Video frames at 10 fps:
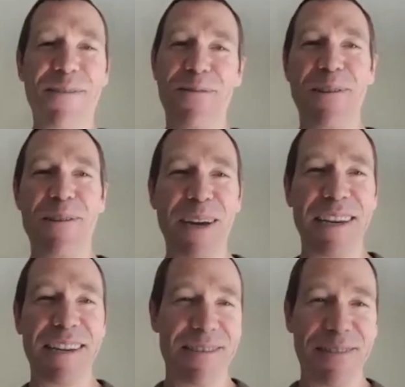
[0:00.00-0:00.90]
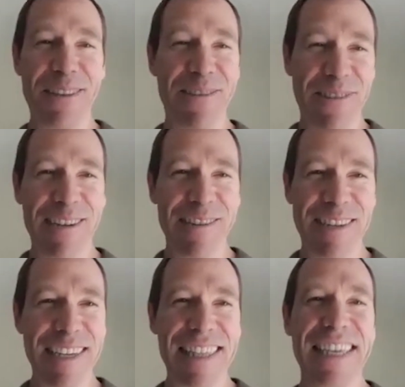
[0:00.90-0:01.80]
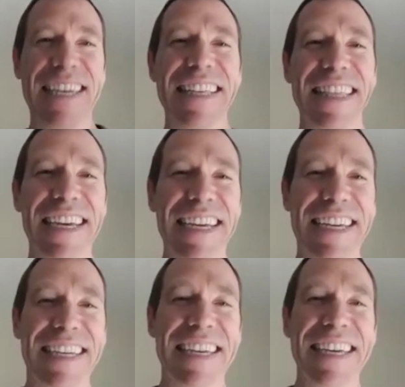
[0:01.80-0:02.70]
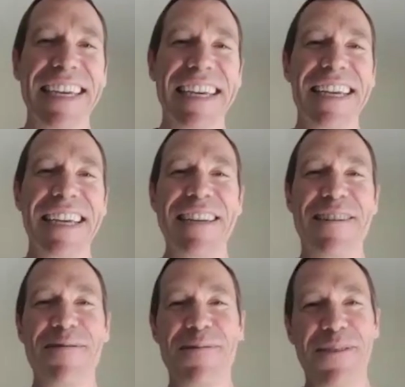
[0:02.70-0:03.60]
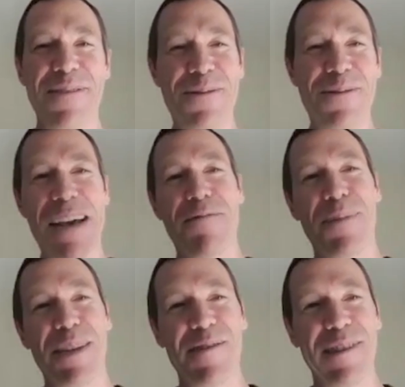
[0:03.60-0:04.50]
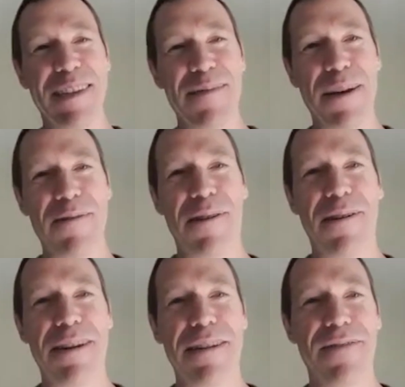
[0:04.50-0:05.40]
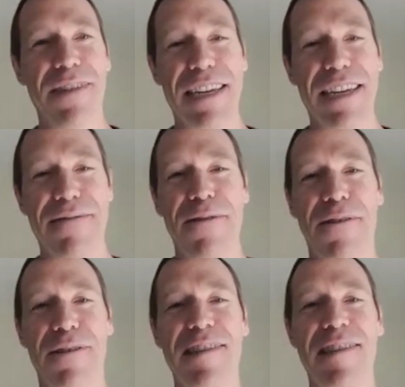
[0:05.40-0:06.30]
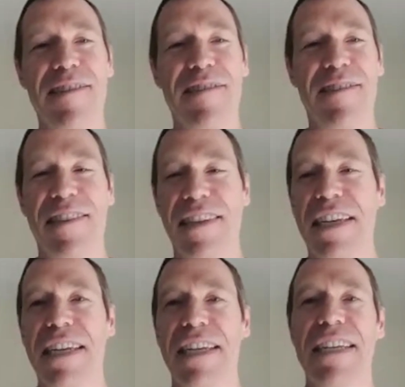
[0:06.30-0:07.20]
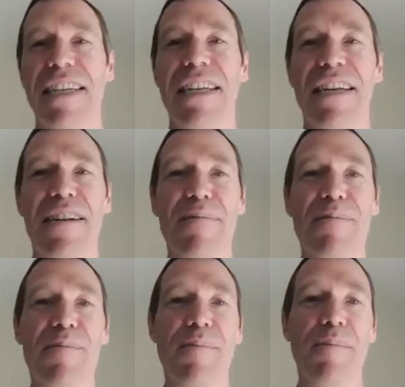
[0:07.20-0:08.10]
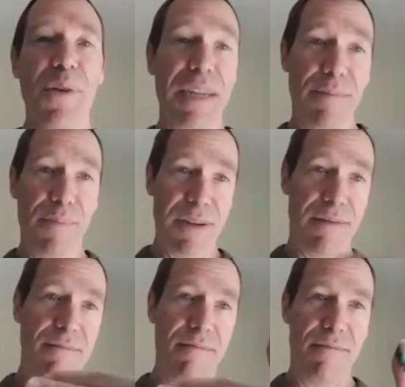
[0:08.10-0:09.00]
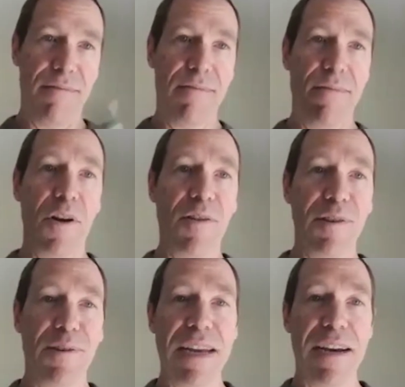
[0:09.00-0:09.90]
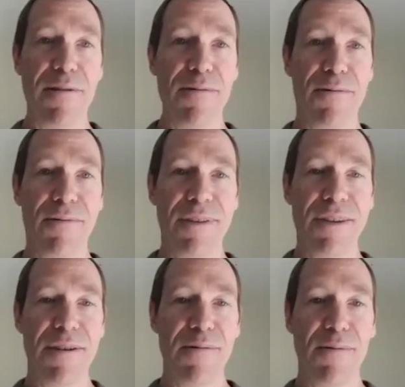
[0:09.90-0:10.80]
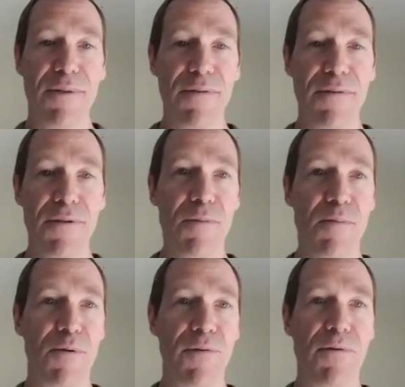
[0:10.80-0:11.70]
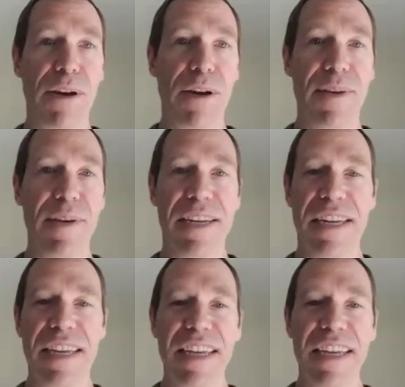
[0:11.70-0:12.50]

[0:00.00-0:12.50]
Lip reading: you definitely bite, you definitely grind your teeth. Like, you haven't been using a mouth guard in vain for all these years. But also now, you've improved quite a bit,